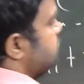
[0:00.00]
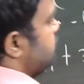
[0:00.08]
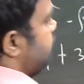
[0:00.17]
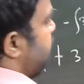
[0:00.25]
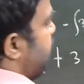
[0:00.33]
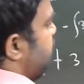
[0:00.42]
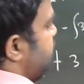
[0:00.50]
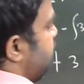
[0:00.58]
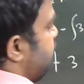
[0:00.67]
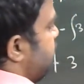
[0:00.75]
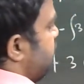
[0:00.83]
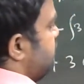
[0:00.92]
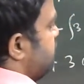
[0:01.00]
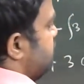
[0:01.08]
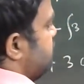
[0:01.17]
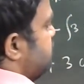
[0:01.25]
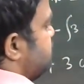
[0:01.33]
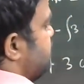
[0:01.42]
So 5
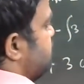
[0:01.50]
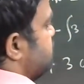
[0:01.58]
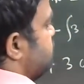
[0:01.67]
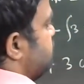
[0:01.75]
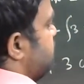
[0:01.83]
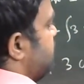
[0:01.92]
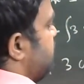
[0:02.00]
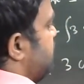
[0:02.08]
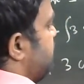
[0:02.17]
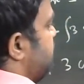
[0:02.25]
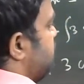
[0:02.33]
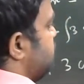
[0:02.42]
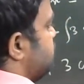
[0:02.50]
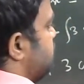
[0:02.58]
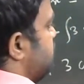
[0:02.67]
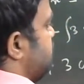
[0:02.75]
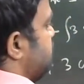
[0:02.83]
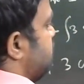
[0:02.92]
is x to the power half plus
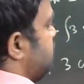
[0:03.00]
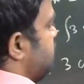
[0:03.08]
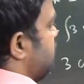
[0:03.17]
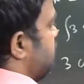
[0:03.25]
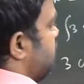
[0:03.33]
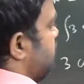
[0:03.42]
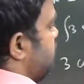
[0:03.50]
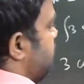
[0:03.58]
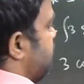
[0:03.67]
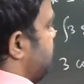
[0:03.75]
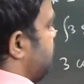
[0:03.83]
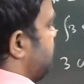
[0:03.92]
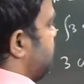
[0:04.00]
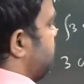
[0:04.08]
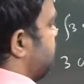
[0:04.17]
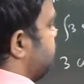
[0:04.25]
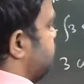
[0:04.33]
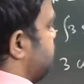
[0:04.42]
1 by half
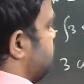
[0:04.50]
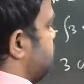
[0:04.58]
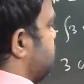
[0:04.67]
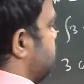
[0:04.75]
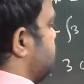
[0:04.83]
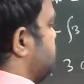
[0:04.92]
plus 1.